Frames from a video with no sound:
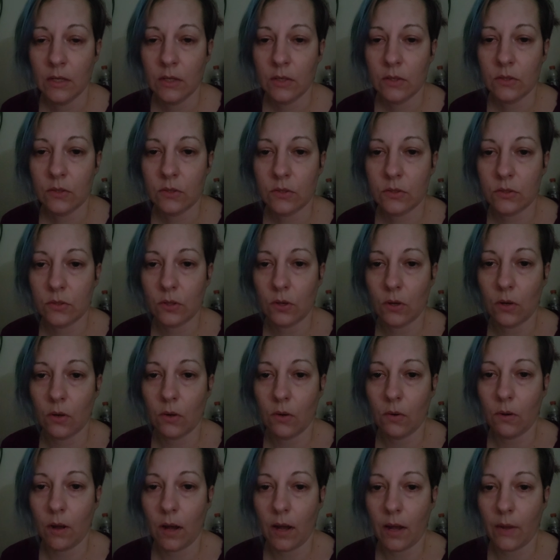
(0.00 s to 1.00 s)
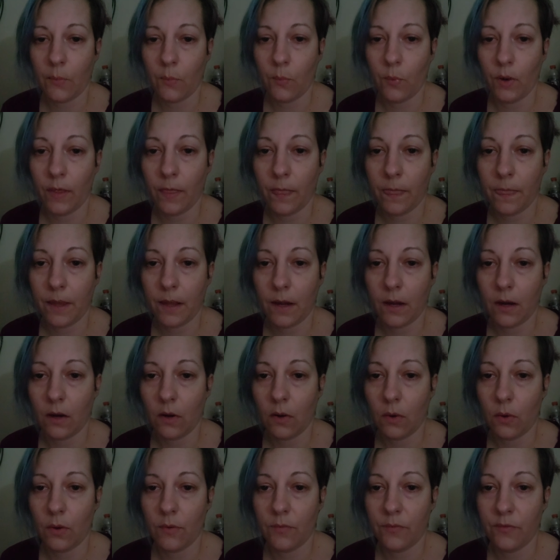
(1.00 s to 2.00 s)
So I went there
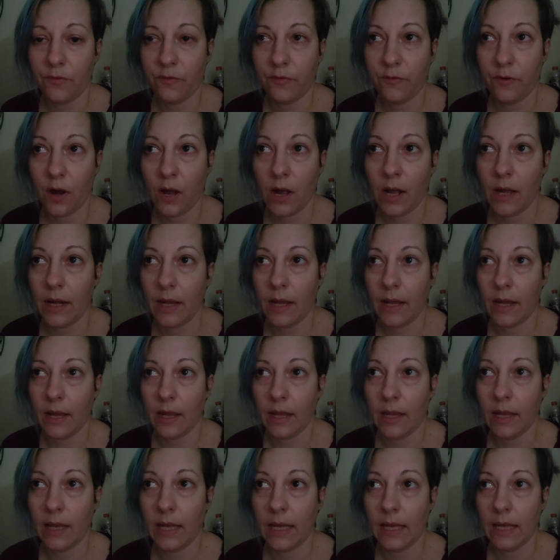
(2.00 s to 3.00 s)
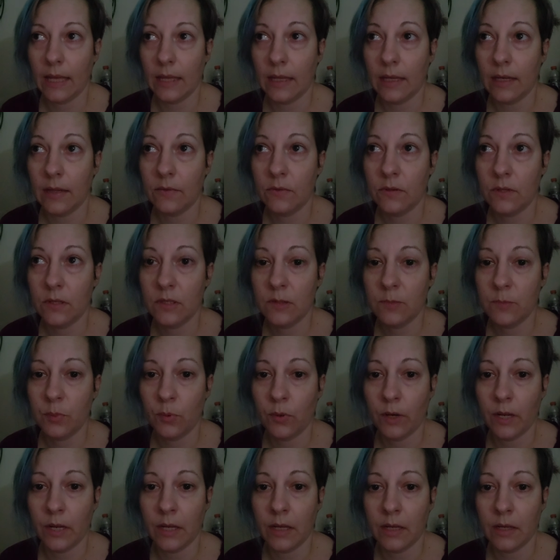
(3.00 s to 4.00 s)
on Friday, and at this
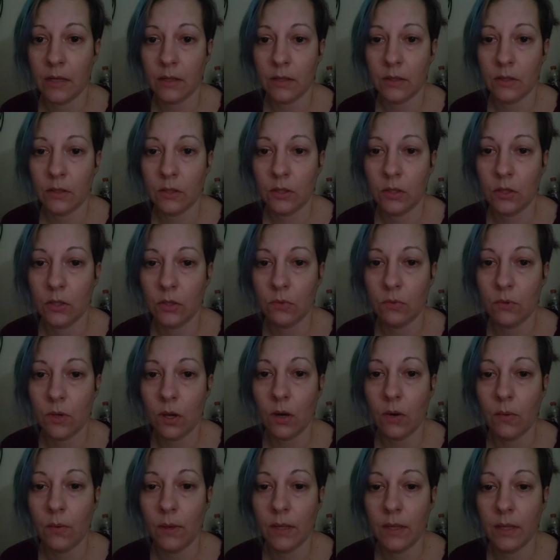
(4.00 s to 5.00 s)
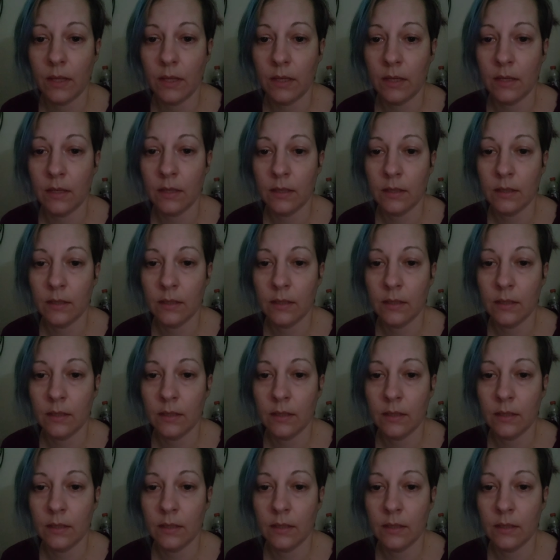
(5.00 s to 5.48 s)
point, you go in